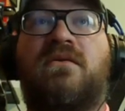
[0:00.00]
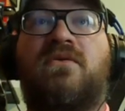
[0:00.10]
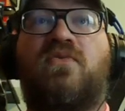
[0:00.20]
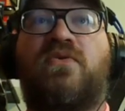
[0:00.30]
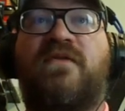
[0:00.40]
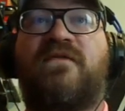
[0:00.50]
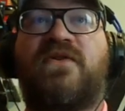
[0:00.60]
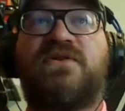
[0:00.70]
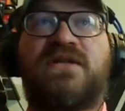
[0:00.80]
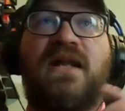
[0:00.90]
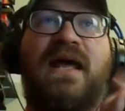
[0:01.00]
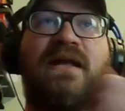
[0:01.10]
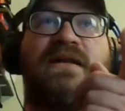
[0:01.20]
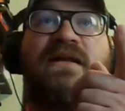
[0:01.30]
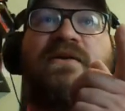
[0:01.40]
When we first
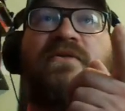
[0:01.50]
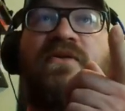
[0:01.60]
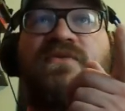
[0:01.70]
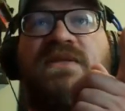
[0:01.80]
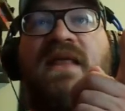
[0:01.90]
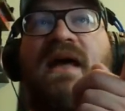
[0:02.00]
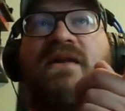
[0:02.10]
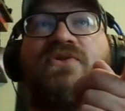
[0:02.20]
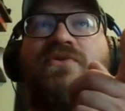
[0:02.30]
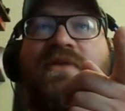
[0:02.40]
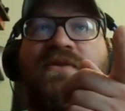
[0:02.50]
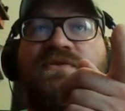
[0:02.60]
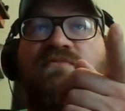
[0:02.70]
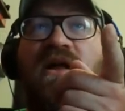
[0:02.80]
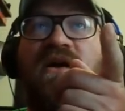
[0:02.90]
landed here, there was that door that
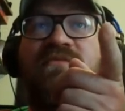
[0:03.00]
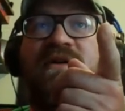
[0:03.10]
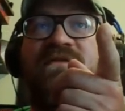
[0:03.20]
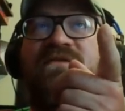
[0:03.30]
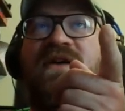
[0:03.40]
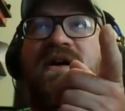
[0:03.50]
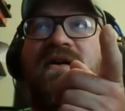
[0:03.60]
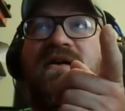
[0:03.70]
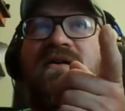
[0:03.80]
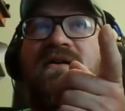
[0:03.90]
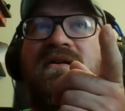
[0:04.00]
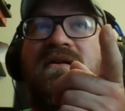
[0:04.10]
was blocked by fire.